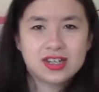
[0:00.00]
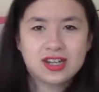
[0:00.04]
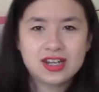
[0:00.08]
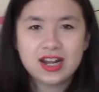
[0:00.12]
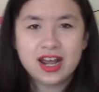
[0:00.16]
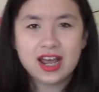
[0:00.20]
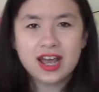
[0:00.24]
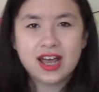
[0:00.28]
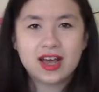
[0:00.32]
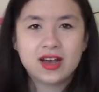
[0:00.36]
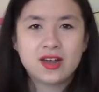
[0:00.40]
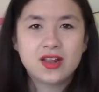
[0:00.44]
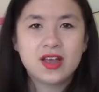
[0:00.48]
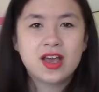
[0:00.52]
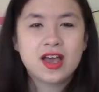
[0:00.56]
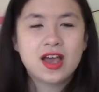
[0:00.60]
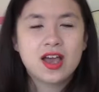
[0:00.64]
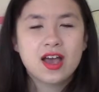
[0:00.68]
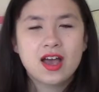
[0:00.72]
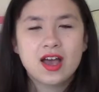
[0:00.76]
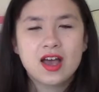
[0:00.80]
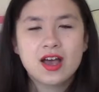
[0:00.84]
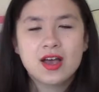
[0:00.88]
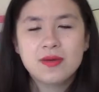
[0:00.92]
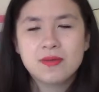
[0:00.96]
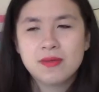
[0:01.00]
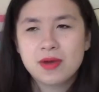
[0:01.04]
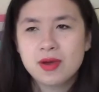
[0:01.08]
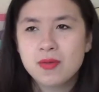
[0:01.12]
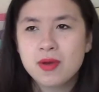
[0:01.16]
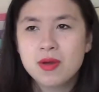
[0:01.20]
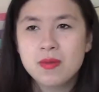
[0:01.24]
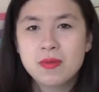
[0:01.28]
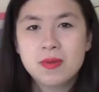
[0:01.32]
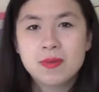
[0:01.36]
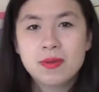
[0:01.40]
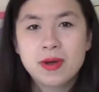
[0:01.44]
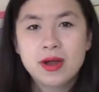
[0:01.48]
out. I
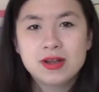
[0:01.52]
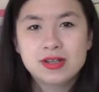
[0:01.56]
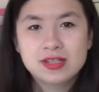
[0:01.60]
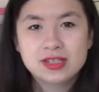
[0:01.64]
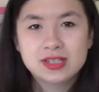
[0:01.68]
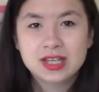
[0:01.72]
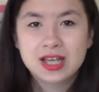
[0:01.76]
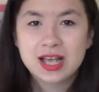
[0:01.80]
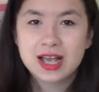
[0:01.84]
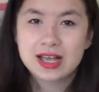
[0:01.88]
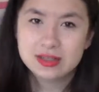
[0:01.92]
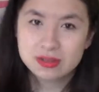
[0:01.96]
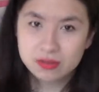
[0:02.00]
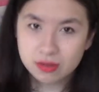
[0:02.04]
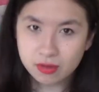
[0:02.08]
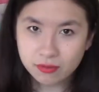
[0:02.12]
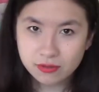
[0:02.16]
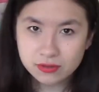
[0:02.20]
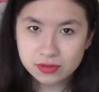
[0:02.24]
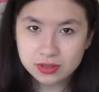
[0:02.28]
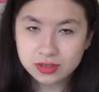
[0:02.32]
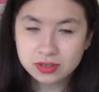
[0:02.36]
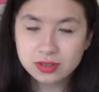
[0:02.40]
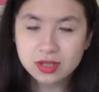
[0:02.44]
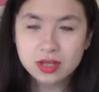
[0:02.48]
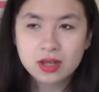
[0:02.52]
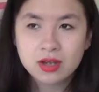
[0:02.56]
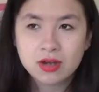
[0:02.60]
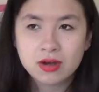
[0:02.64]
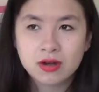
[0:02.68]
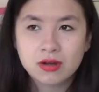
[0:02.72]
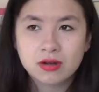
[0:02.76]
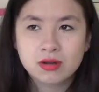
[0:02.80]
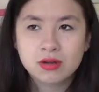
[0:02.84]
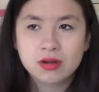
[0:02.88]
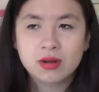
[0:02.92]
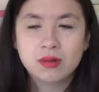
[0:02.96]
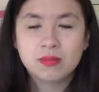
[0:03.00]
won't be posting as often
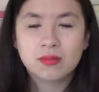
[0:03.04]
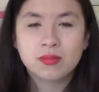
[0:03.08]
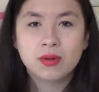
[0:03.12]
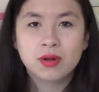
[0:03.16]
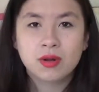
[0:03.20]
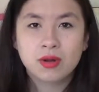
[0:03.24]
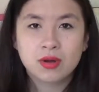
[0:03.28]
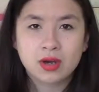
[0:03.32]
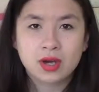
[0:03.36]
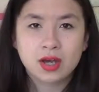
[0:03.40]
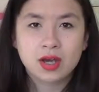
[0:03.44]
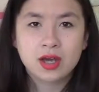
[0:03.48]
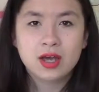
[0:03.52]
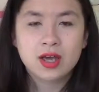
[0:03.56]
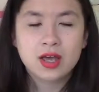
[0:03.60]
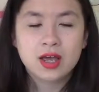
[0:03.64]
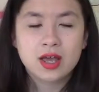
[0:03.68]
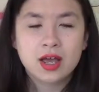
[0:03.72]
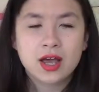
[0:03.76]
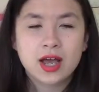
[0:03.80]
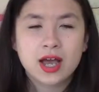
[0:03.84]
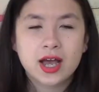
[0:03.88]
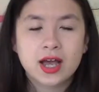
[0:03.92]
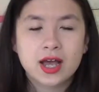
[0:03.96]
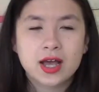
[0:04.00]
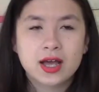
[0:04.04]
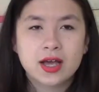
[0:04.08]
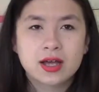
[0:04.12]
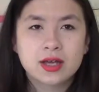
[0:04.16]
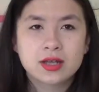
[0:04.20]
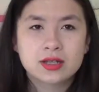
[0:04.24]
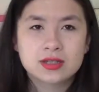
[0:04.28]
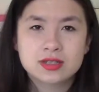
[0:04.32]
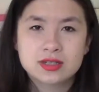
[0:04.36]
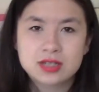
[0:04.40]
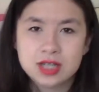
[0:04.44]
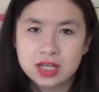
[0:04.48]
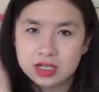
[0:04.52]
on Blogger
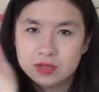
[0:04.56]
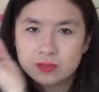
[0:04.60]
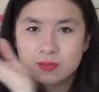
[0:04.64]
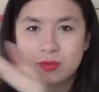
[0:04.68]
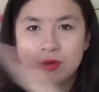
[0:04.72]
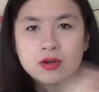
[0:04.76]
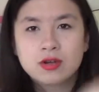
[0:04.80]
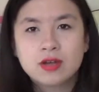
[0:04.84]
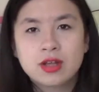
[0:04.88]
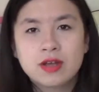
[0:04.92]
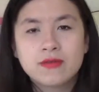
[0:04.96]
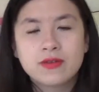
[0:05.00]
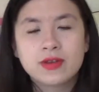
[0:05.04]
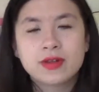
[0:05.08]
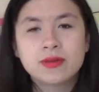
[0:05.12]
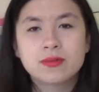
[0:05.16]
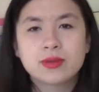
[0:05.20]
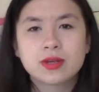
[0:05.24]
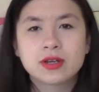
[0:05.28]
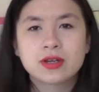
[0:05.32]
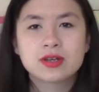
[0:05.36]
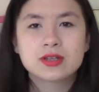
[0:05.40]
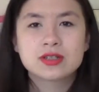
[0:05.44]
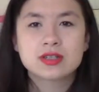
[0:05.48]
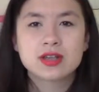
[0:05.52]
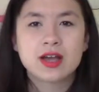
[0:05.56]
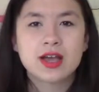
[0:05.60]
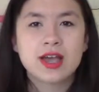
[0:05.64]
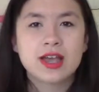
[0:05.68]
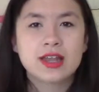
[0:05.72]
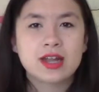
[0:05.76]
/ blog Lovin because I